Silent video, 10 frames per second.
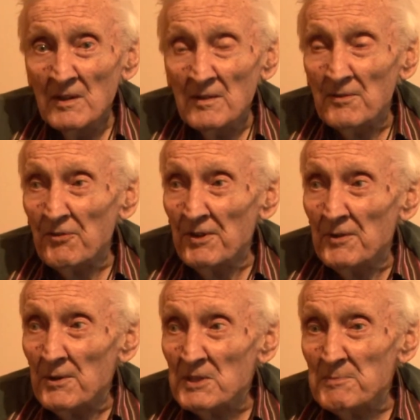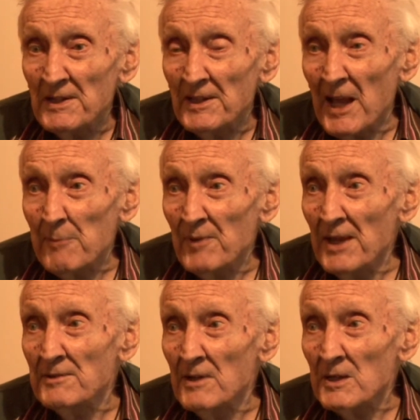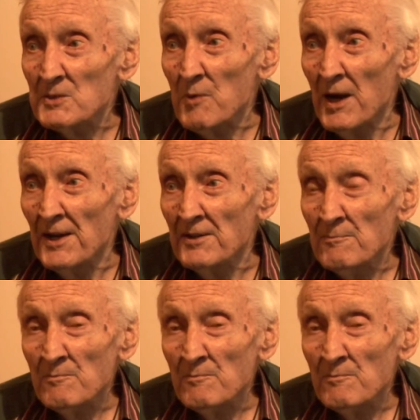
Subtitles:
And 3 of those made a gap 8 yards wide.